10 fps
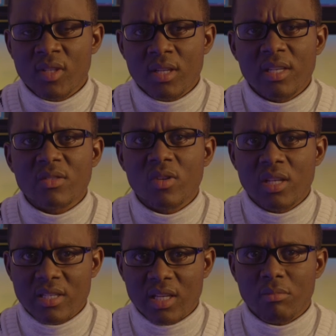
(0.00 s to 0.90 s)
It's really
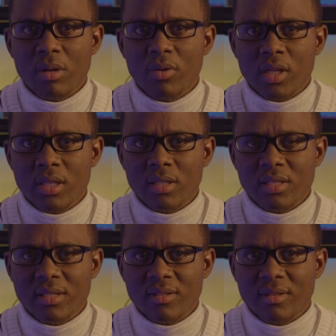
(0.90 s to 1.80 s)
sad, my brothers and
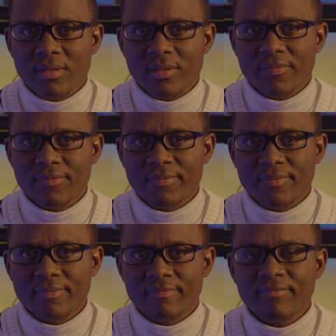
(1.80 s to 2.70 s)
sisters.
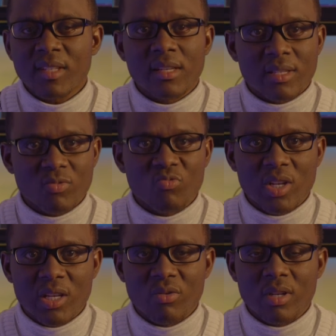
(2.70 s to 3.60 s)
It's
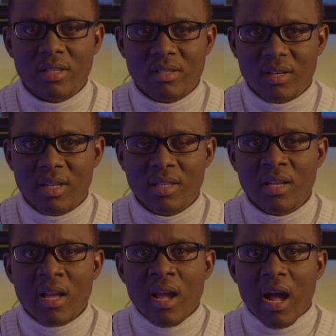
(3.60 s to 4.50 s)
really, really sad.
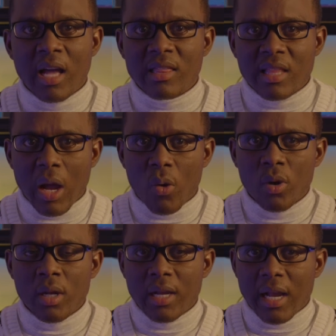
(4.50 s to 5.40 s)
And now
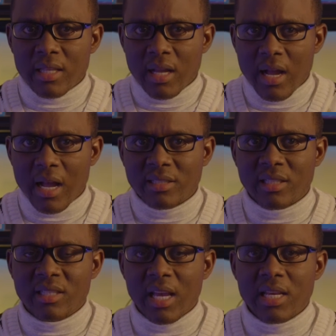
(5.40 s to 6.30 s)
Qatar has
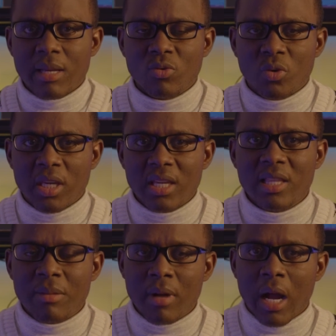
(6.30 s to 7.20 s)
decided to kick
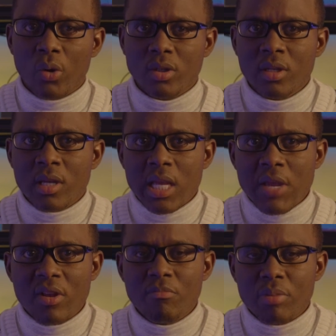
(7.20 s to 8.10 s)
them out
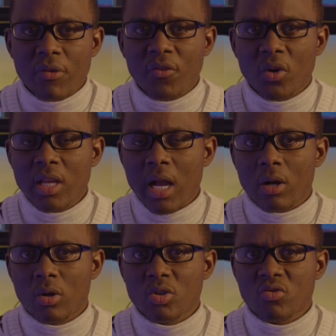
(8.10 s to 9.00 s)
even before their
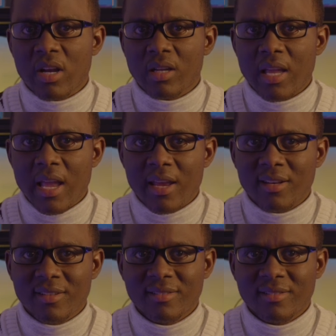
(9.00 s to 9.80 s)
contract ends.